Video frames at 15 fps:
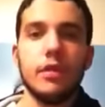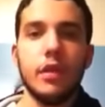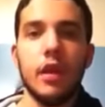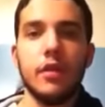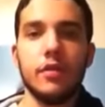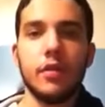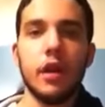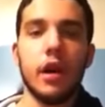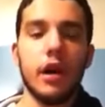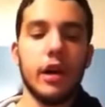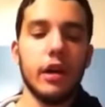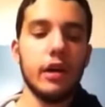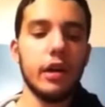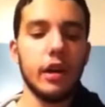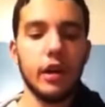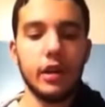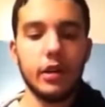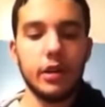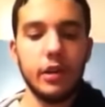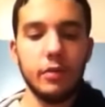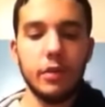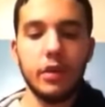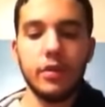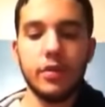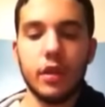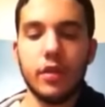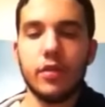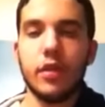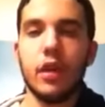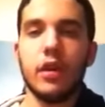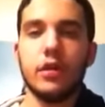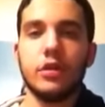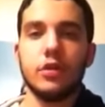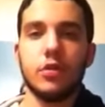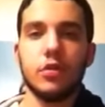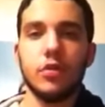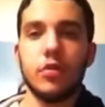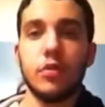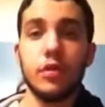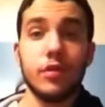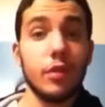Tensai." And he beats Tensai in short order,